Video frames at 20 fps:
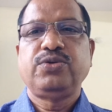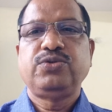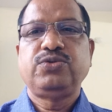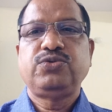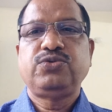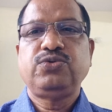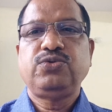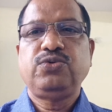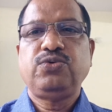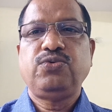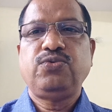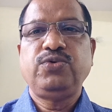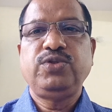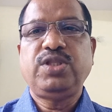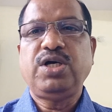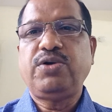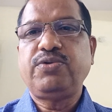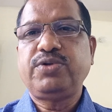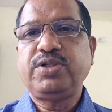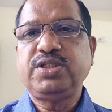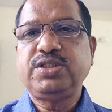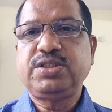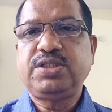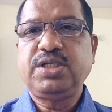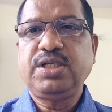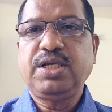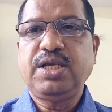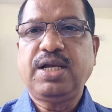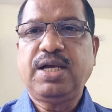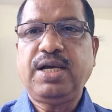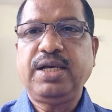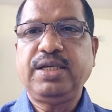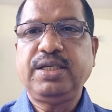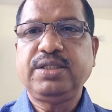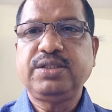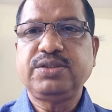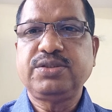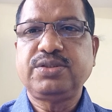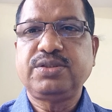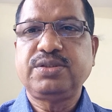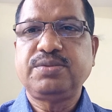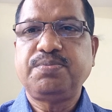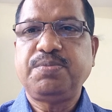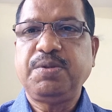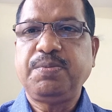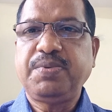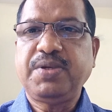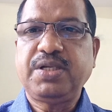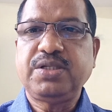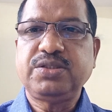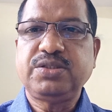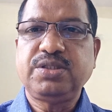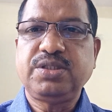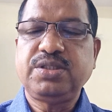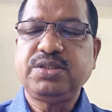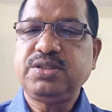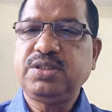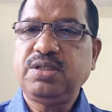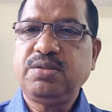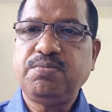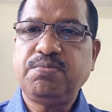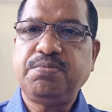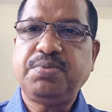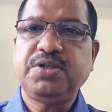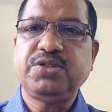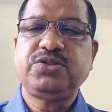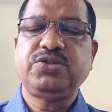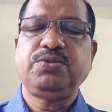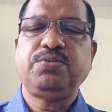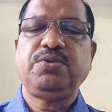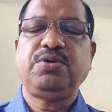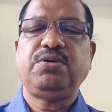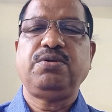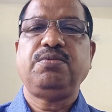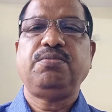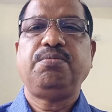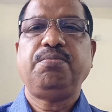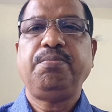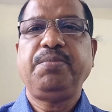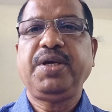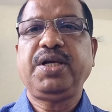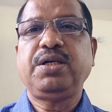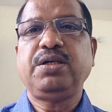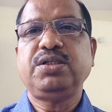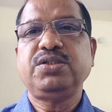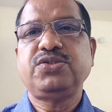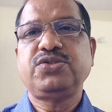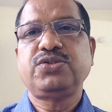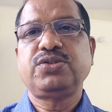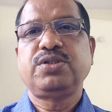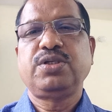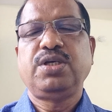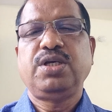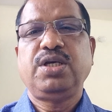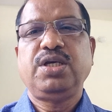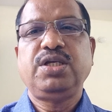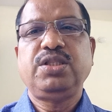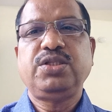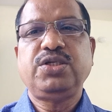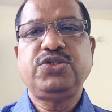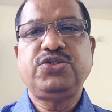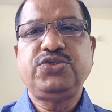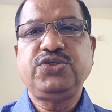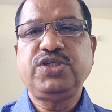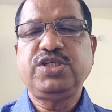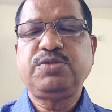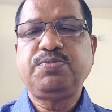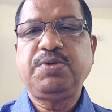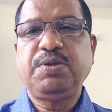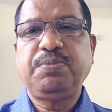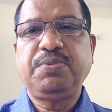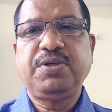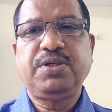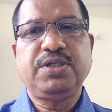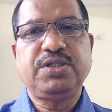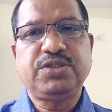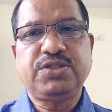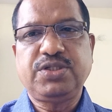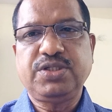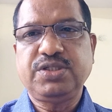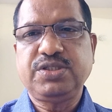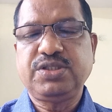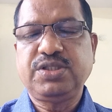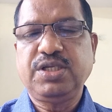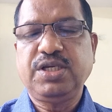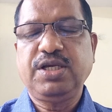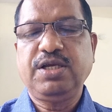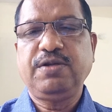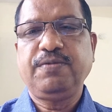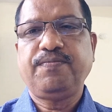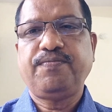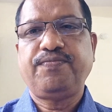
so without history, IS preparation is impossible because in the GS paper, history is there,